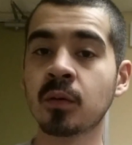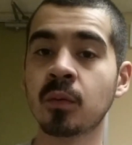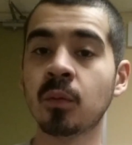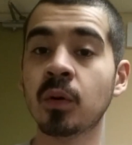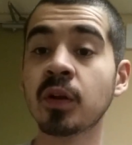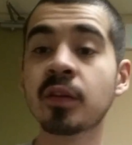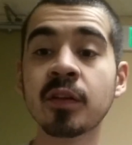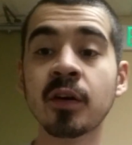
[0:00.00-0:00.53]

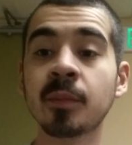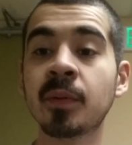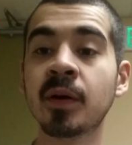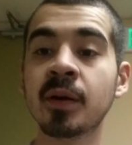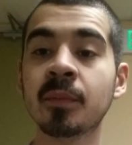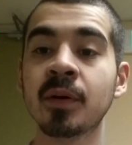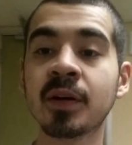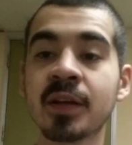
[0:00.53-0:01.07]
What's up,
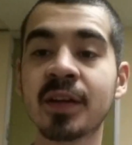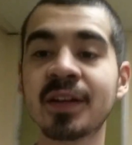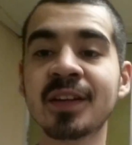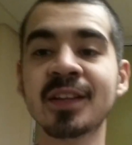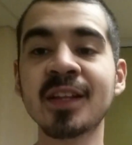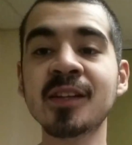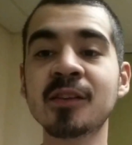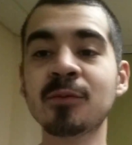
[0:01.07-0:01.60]
everybody?
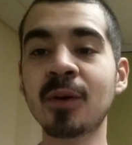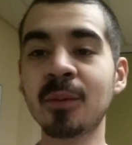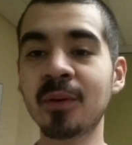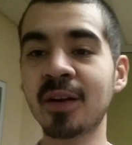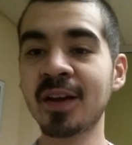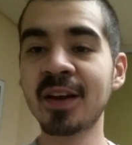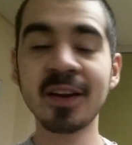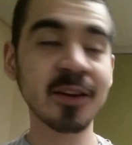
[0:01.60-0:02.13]
This is
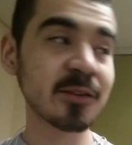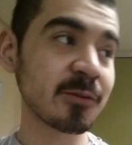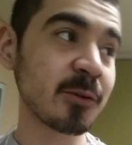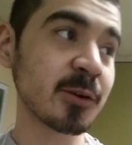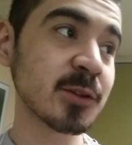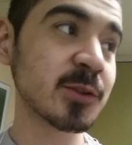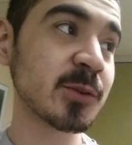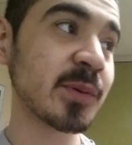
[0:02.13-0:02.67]
Robert X
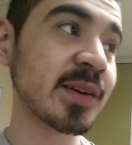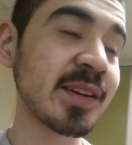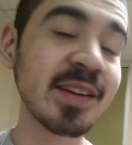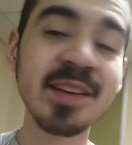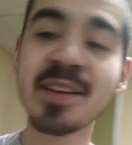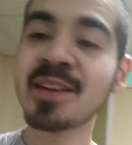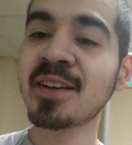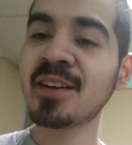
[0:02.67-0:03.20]
four
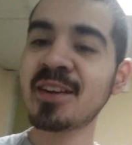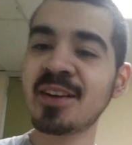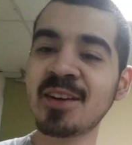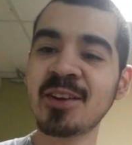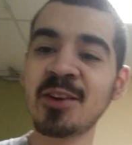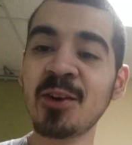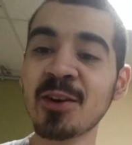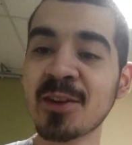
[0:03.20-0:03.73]
twenty.
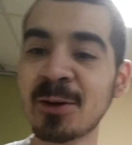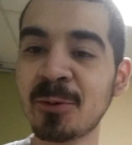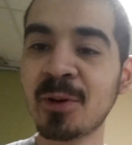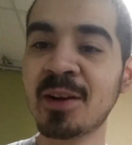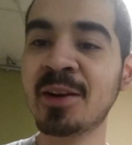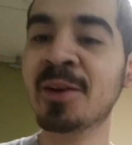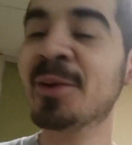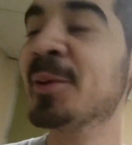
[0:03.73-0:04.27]
You guys
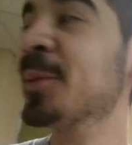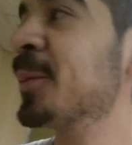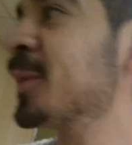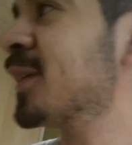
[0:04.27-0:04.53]
already know.